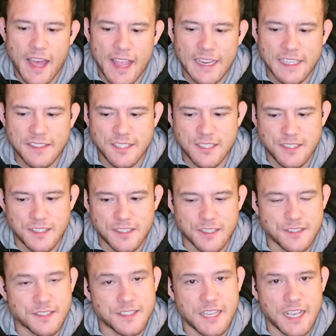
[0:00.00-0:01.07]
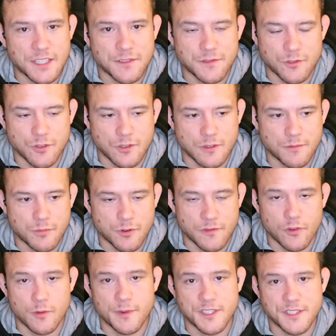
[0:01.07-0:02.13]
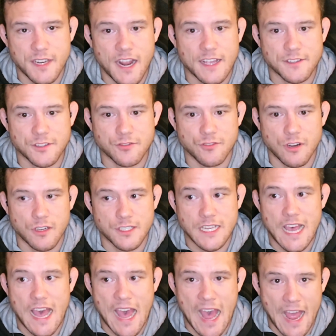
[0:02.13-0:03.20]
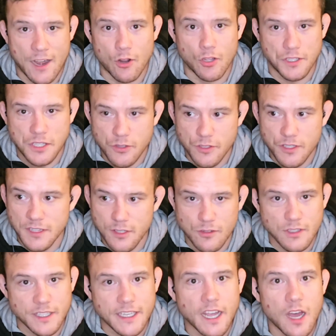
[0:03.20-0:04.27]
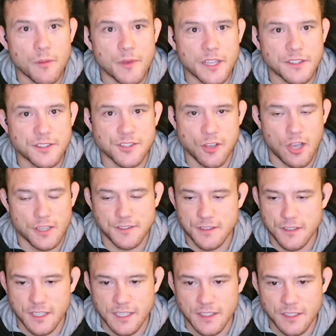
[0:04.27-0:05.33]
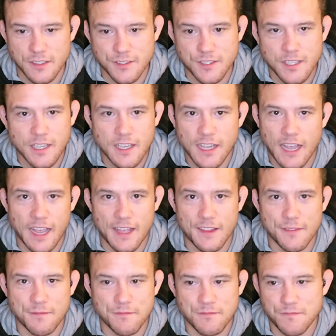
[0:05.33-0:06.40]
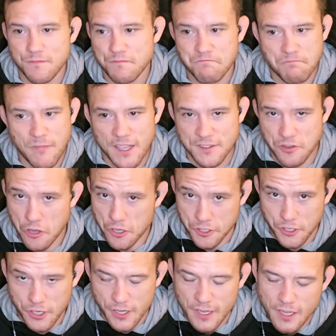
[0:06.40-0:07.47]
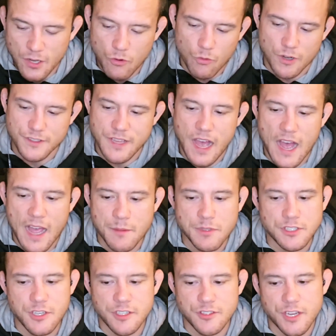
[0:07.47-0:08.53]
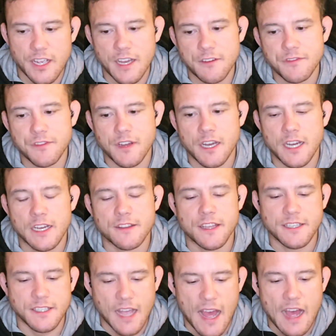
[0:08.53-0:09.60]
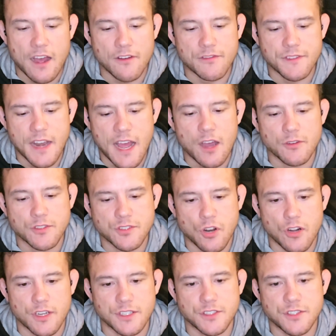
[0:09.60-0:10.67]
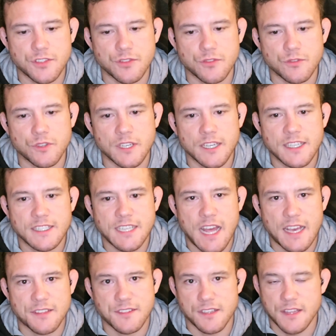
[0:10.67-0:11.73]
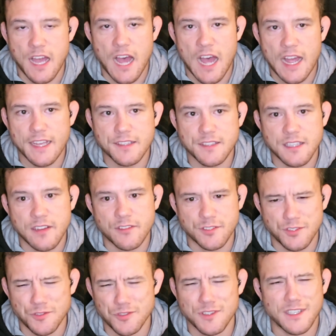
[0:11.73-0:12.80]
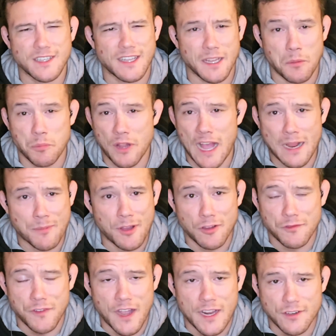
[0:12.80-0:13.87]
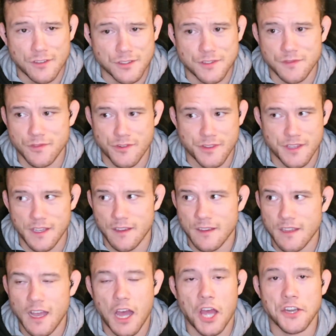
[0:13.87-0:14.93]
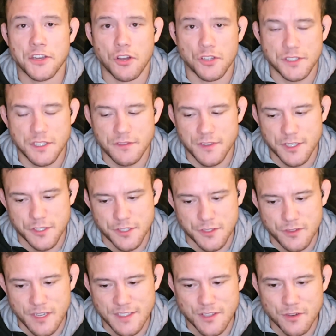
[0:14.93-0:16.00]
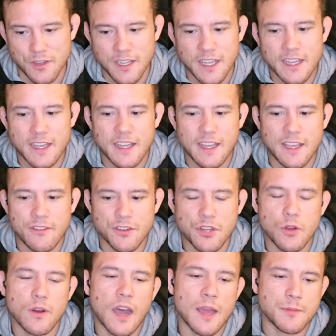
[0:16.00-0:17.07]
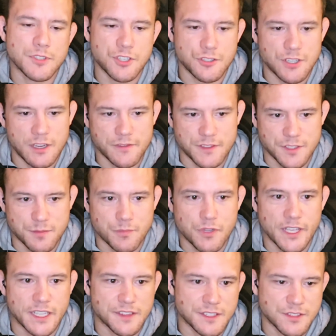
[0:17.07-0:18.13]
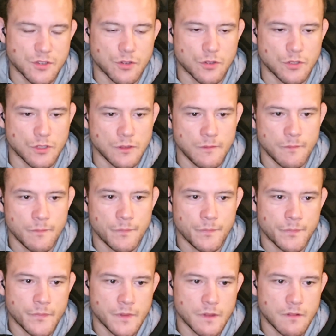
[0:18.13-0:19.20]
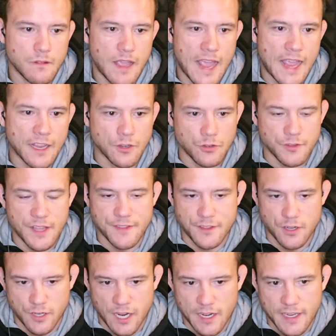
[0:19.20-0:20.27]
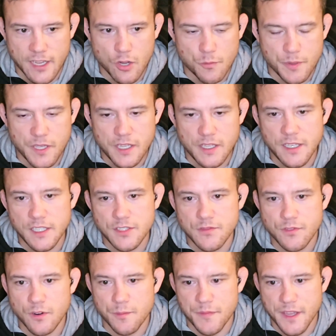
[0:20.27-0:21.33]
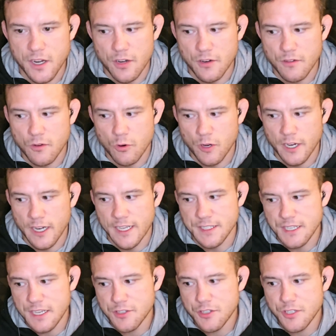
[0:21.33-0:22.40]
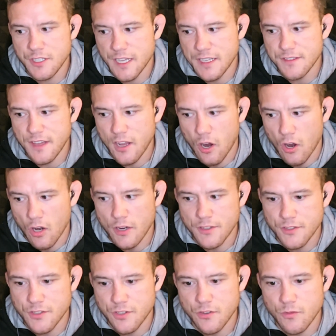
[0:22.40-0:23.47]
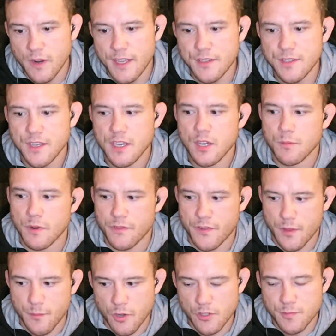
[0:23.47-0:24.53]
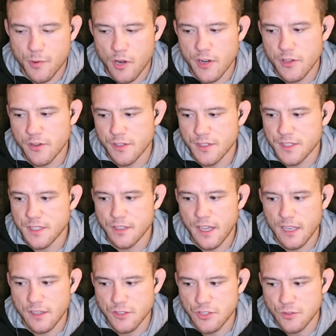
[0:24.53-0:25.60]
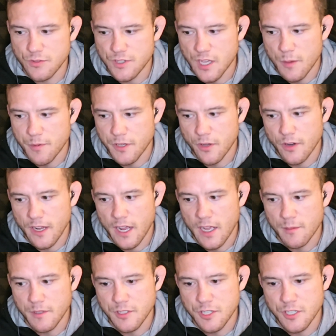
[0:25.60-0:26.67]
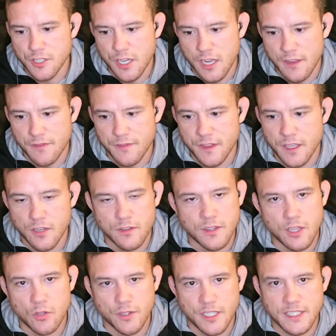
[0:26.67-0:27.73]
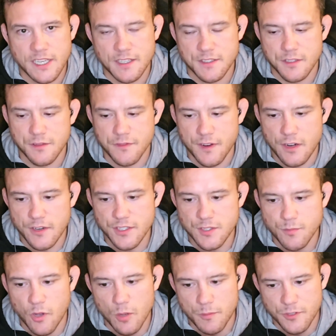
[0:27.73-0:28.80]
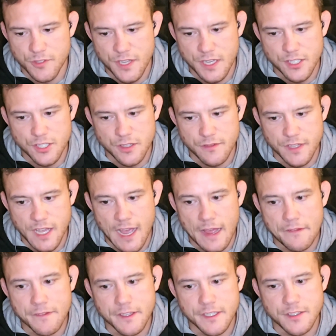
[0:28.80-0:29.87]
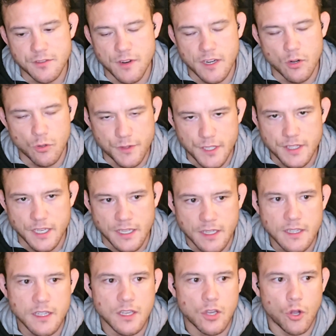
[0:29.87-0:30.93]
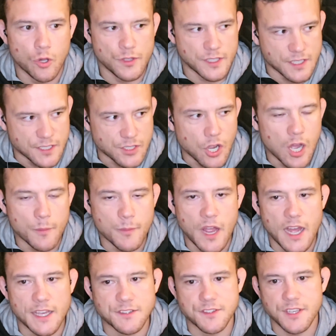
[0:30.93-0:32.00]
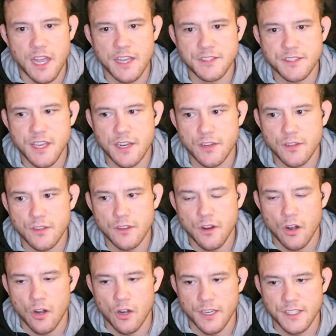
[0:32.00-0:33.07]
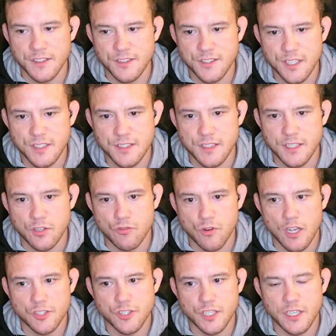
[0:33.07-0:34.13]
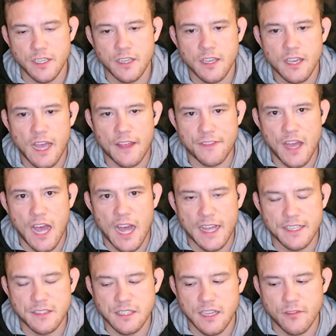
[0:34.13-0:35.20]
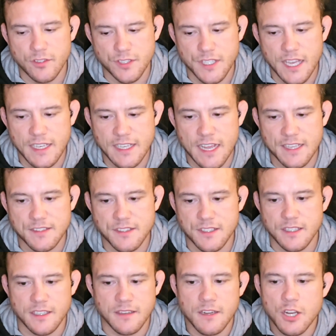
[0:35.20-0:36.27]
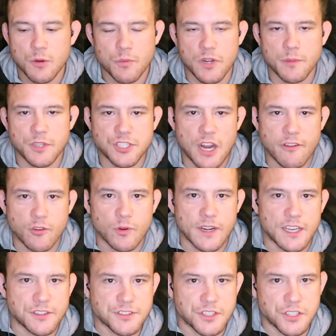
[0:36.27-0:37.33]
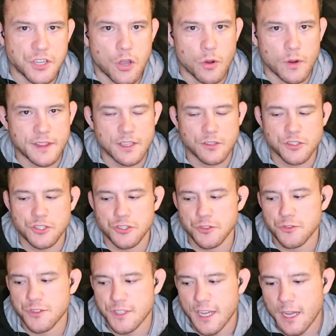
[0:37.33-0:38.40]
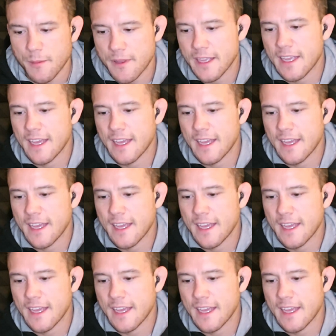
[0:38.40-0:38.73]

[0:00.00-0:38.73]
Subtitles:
ADCC doesn't test for performance enhancing drugs at all. You can literally come in sauce to the gills and it's all good. Whereas IBJJF, they have now started to test at the highest levels, usually like black belt finals for the adult divisions, right? So even though IBJJF is playing this whole angle that they're cutting out PEDs from their organization, yes, they are in certain ways, but for the most part, you can still get juiced up and go to IBJJF. They only test a very small percentage of the athletes, right? Only the top guys, the guys that are consistently crushing at the highest levels get tested, and pretty much everyone else can go in there juiced up.